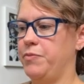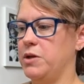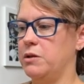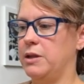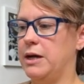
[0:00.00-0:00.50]

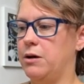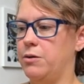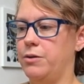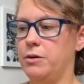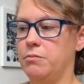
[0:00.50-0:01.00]

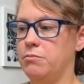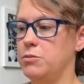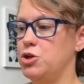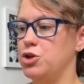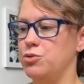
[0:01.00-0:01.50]
allowed
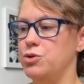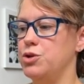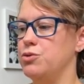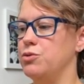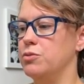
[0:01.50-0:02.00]
to
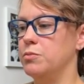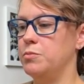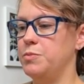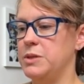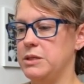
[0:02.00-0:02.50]
do
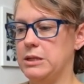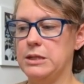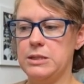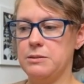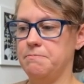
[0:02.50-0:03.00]

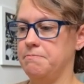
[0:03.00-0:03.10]
business.